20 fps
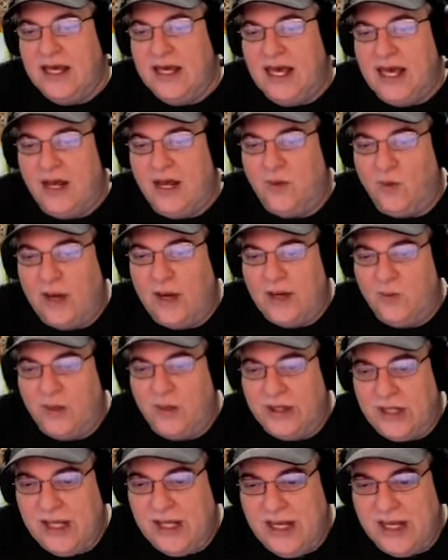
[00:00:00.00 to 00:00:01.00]
and when
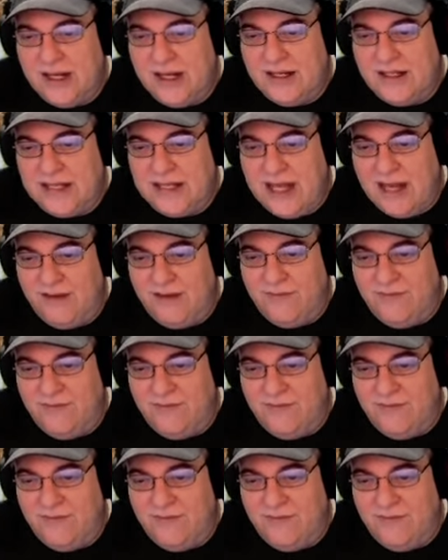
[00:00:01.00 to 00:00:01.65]
within 10